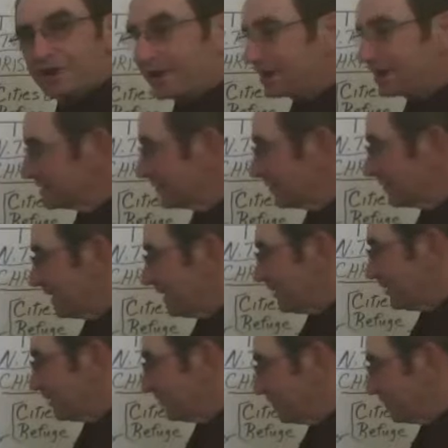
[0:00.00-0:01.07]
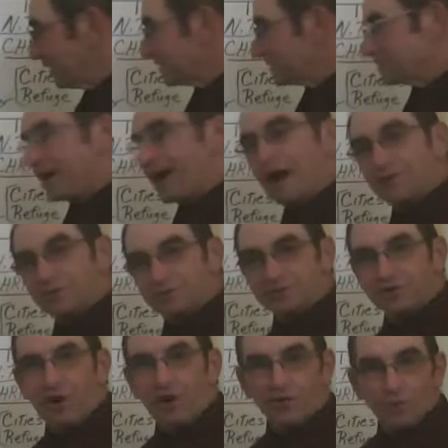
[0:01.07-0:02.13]
things. Then it's time to
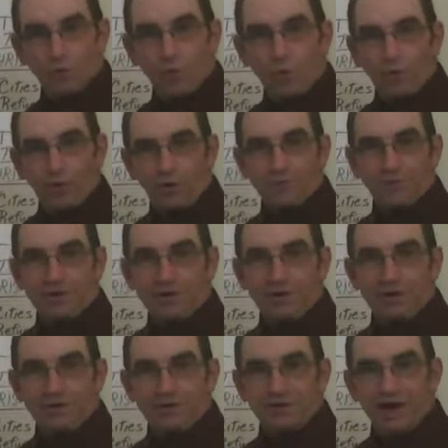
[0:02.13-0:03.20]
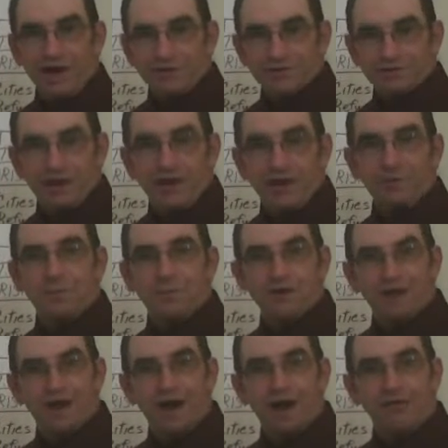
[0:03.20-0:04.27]
start the war. God's telling him,
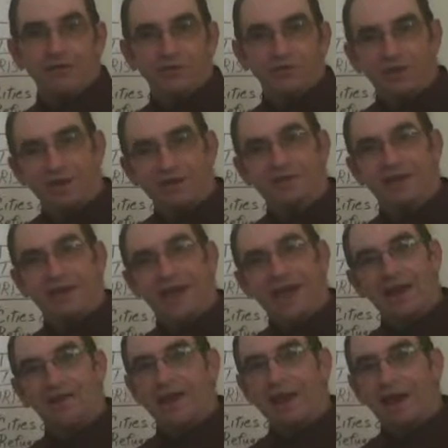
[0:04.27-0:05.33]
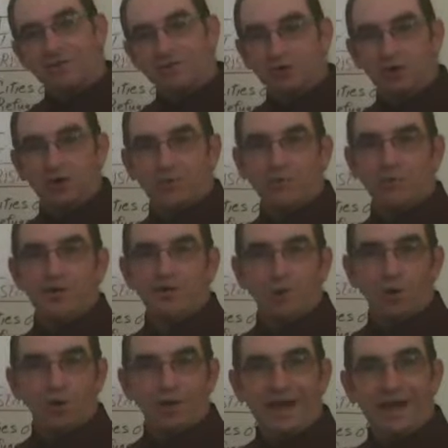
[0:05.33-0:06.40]
here's how this land now is going to be
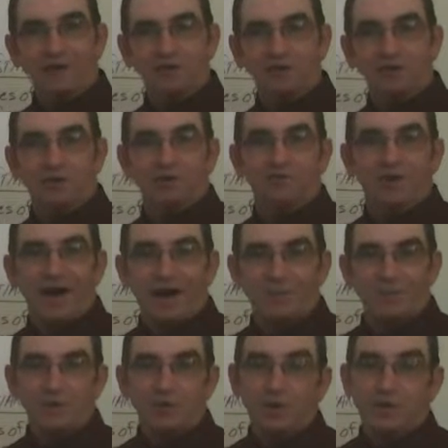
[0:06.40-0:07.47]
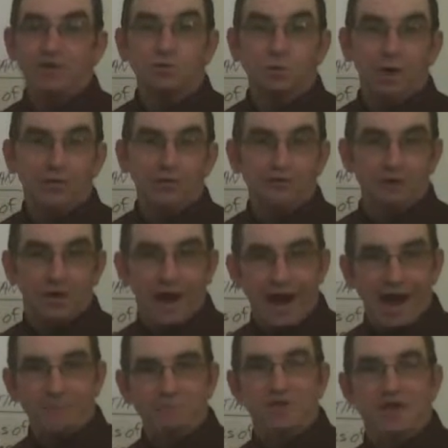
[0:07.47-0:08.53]
your land. You're going to divide it between the 12
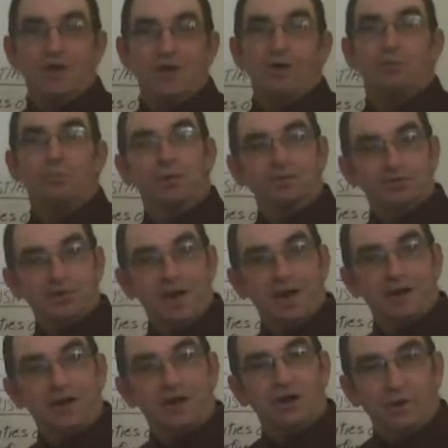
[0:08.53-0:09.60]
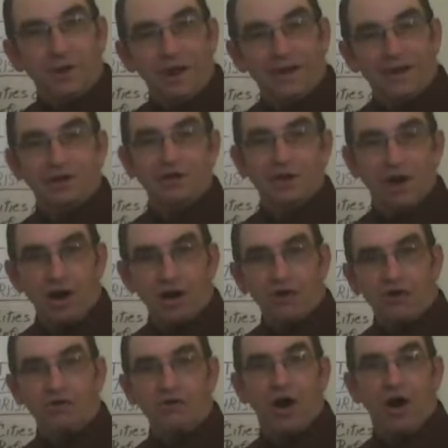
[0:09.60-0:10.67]
tribes, but you got to go in and
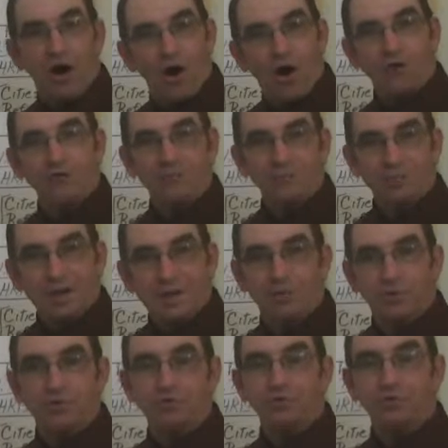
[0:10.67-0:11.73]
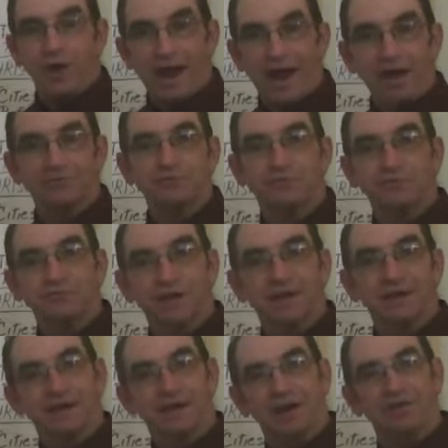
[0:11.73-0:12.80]
conquer all the people. You have to
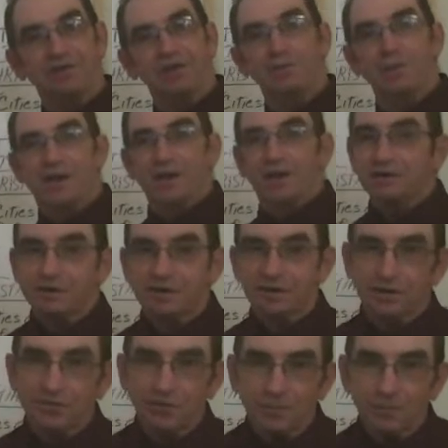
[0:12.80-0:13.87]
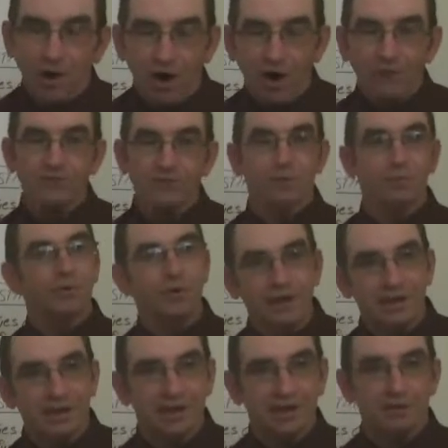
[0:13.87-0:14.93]
take care of them, kill them off
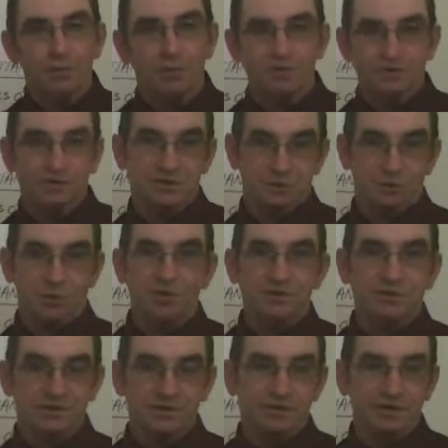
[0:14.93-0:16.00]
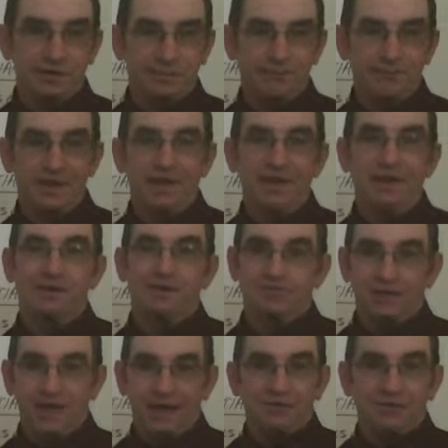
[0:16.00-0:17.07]
completely, was his words to them.
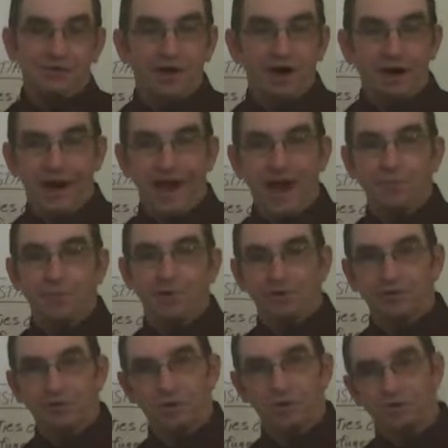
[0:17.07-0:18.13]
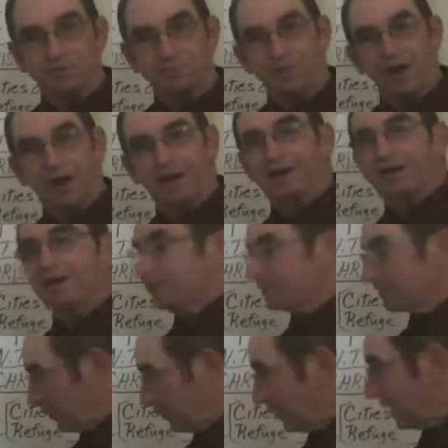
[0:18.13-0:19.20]
That did not happen, of course, but
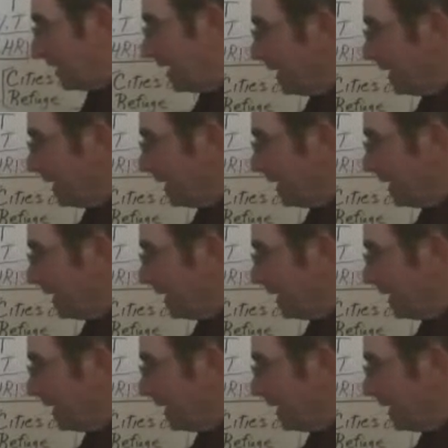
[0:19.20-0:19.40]
they went